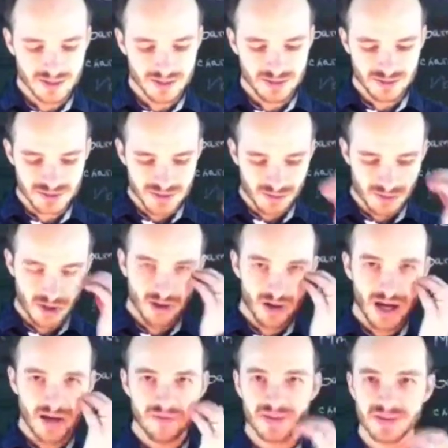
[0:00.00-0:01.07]
You see, we all
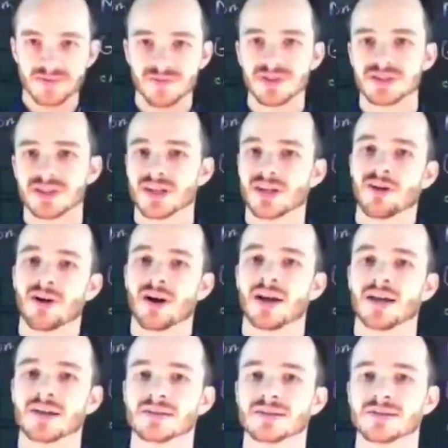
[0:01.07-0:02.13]
have this vision in our
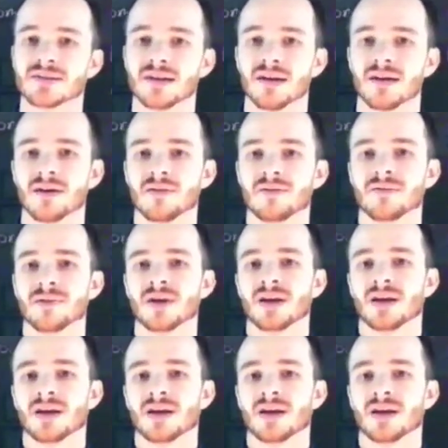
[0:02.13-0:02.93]
heads of